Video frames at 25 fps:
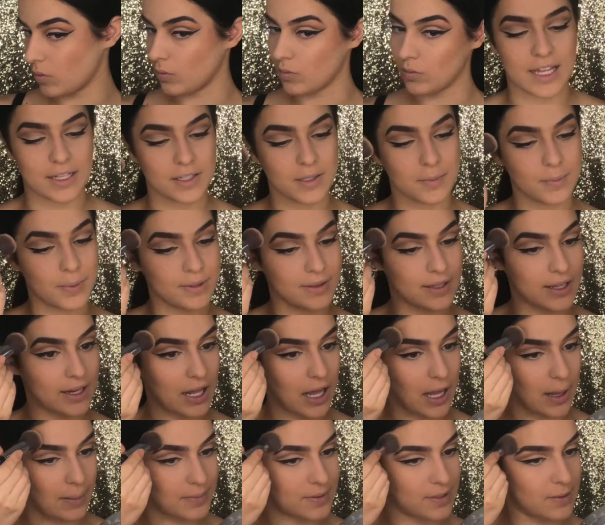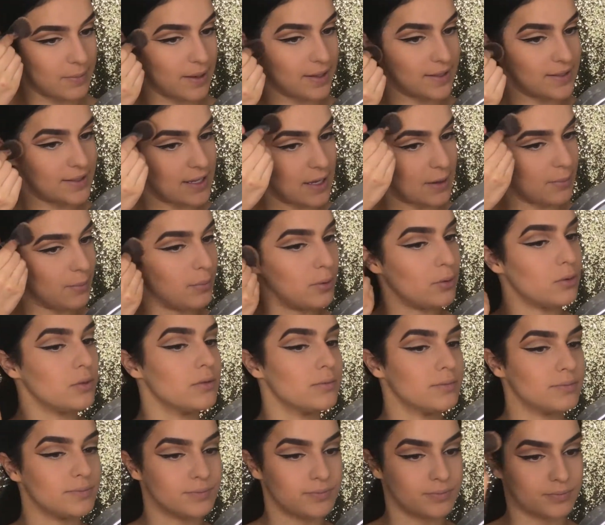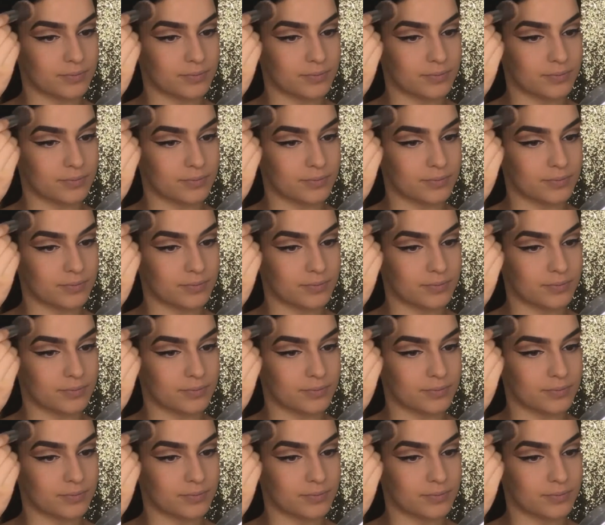I like to bring that up to my temple.